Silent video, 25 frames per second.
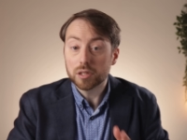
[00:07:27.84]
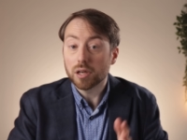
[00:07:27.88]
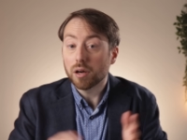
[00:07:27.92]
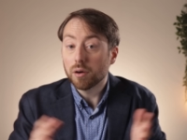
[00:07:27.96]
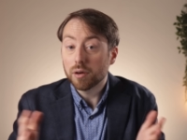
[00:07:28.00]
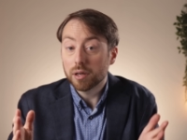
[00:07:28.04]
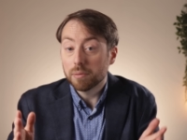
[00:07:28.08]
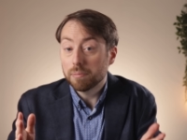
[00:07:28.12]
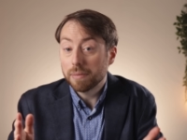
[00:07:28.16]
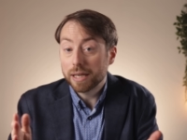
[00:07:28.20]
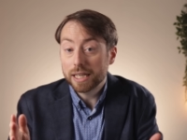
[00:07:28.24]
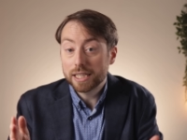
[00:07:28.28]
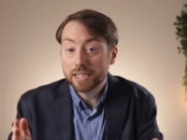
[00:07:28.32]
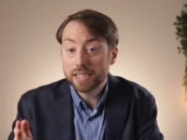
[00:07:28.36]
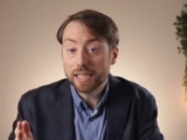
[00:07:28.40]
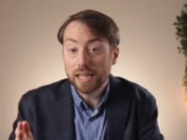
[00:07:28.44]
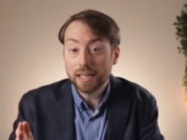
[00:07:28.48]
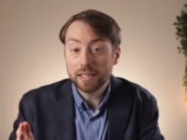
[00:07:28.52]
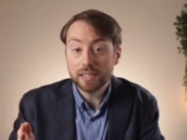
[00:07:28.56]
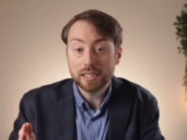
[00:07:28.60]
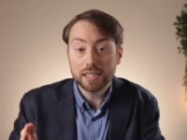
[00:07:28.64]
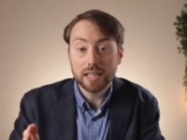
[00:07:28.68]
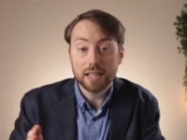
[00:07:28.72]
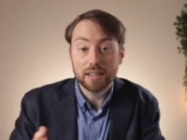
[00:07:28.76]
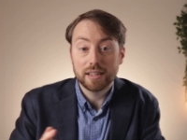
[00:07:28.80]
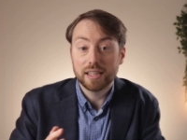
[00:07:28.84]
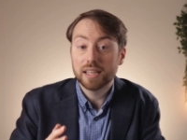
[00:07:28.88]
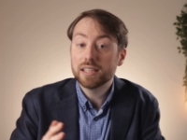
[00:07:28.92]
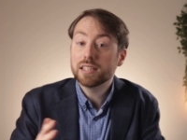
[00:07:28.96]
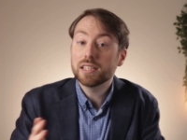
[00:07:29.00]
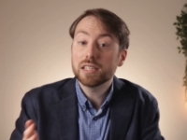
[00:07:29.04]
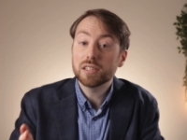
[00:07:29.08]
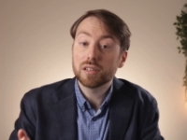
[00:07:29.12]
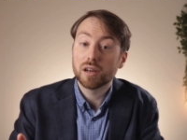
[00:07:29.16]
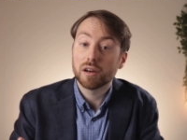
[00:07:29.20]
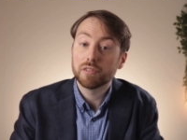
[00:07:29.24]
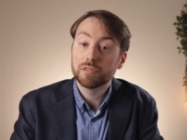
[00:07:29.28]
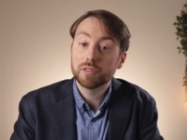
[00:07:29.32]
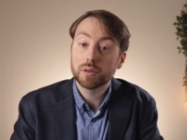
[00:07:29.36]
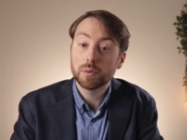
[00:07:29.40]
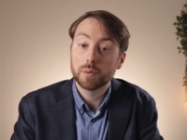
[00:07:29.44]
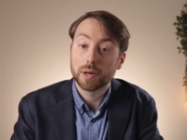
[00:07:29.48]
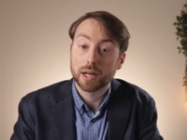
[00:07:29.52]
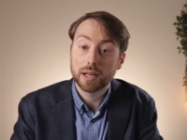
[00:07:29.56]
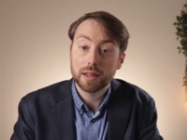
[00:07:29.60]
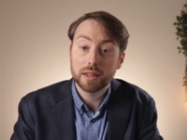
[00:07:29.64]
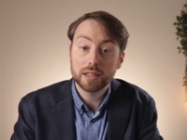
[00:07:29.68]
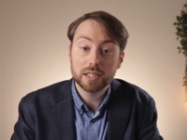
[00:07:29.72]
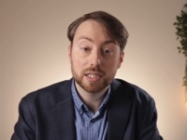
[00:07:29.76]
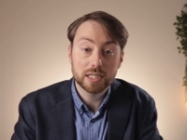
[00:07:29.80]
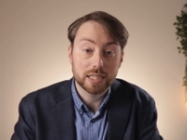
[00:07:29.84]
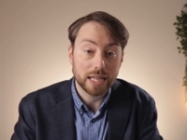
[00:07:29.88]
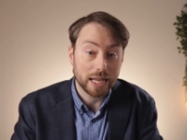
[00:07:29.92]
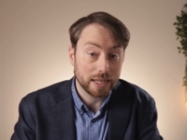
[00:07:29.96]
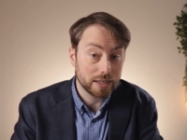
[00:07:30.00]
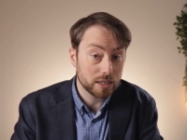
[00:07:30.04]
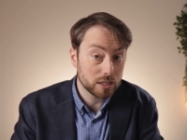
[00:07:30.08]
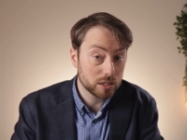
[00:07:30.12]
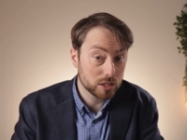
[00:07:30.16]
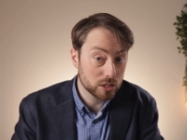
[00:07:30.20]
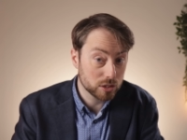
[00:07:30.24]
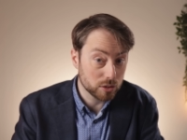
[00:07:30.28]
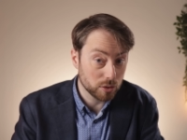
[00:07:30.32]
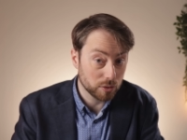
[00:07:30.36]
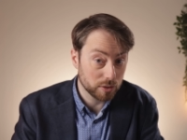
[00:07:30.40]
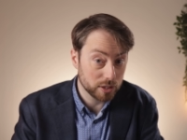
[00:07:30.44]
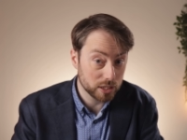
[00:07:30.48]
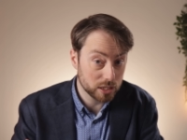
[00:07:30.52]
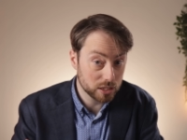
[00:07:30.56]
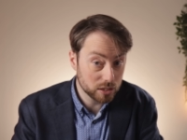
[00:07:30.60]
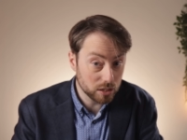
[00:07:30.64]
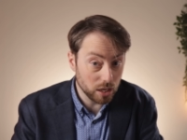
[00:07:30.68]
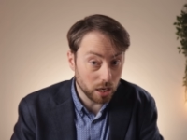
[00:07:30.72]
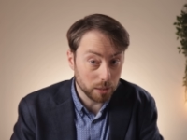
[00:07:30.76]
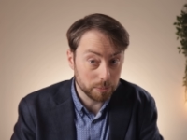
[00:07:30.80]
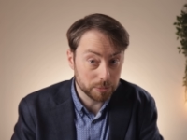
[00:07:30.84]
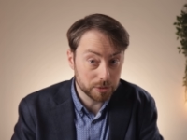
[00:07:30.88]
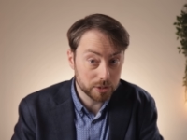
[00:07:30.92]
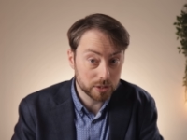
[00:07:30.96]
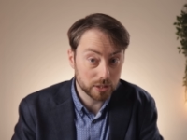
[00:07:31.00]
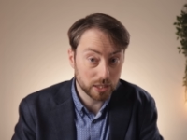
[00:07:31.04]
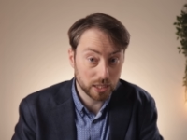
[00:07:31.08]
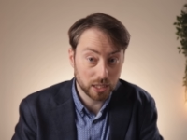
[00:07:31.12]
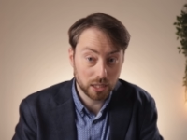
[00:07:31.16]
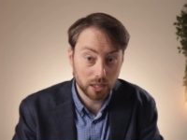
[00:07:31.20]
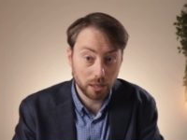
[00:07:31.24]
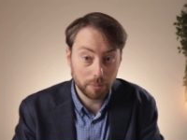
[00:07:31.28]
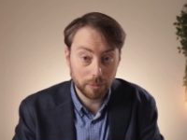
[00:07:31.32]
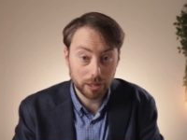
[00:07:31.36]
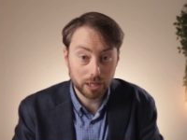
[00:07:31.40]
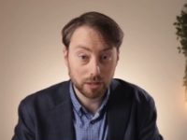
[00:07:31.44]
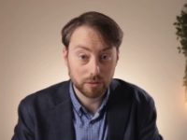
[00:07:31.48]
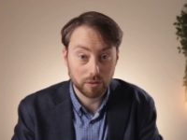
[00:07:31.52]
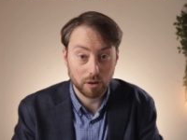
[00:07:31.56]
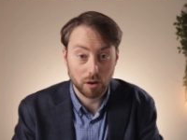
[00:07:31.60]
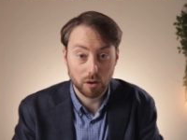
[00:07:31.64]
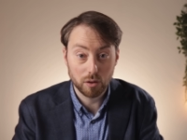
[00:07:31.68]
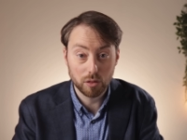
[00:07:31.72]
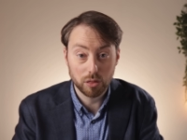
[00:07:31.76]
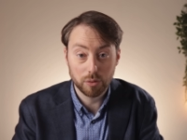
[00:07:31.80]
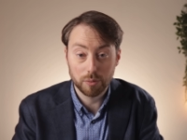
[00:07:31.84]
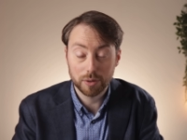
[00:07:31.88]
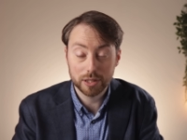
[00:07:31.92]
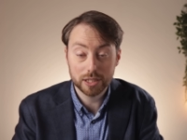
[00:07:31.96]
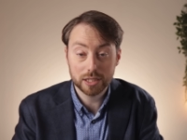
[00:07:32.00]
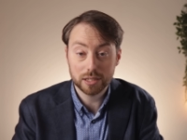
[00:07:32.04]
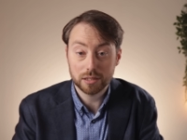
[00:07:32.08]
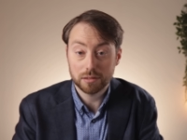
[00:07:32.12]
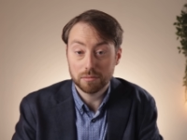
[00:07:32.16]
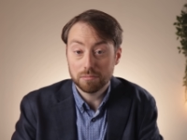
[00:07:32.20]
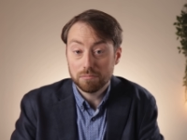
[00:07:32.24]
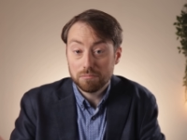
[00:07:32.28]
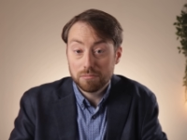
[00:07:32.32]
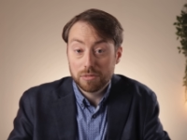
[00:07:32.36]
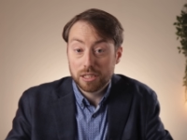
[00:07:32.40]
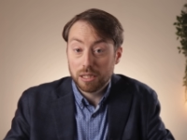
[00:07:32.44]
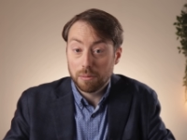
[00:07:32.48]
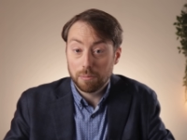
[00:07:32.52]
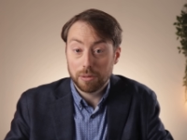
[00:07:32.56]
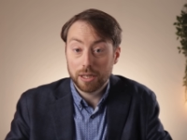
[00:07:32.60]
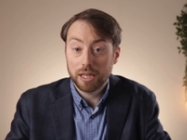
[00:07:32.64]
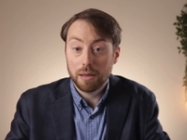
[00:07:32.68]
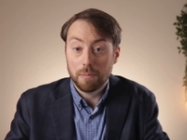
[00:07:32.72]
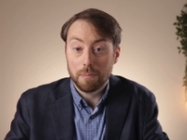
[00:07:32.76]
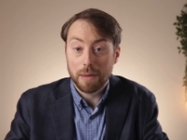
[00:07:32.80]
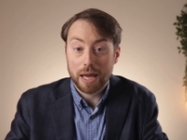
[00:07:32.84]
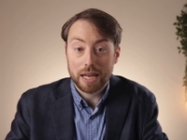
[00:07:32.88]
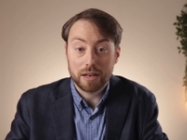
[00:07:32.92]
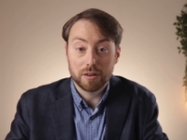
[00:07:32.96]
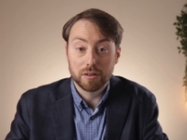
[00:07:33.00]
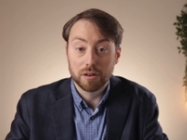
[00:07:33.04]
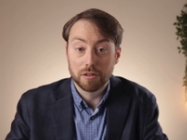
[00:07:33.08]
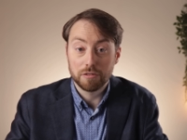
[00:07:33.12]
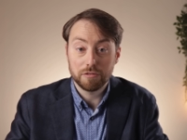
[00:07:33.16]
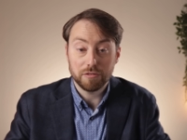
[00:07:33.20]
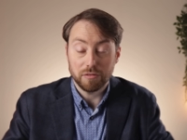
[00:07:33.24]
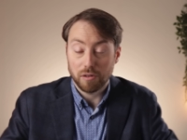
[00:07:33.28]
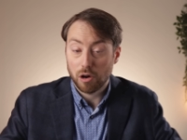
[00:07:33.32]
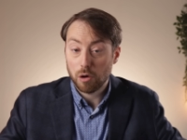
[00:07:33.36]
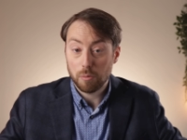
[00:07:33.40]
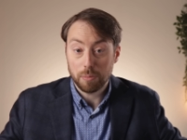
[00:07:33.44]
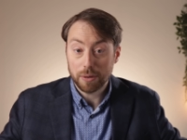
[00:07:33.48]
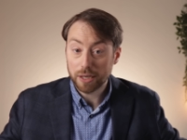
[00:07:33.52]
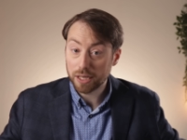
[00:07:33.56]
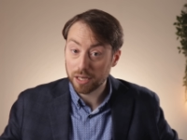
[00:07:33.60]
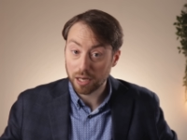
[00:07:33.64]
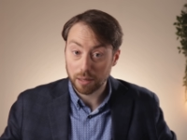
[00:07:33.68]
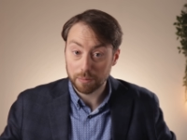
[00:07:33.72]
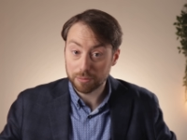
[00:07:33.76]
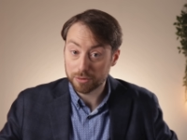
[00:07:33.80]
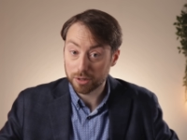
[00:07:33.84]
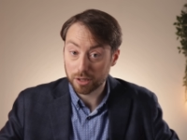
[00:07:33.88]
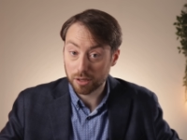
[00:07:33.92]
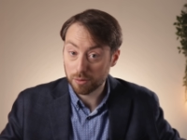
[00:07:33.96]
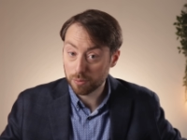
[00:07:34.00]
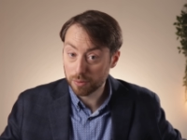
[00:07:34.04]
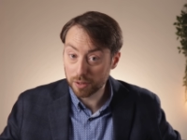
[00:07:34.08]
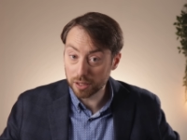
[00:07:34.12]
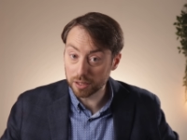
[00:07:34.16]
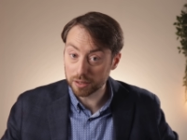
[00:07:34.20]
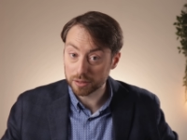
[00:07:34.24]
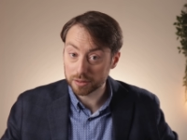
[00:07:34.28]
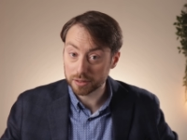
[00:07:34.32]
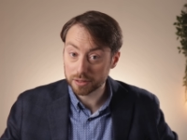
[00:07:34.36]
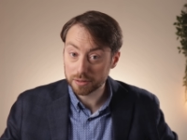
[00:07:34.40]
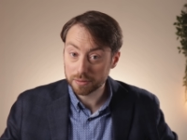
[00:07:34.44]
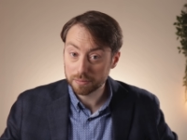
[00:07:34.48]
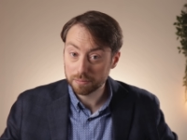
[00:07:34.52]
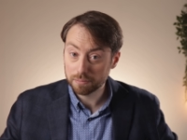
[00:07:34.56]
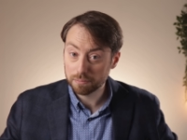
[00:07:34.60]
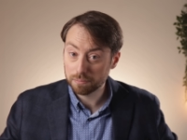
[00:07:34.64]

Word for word: So it makes sense that this is often where the standard story stops. Economic growth was simply a matter of opening up to the world.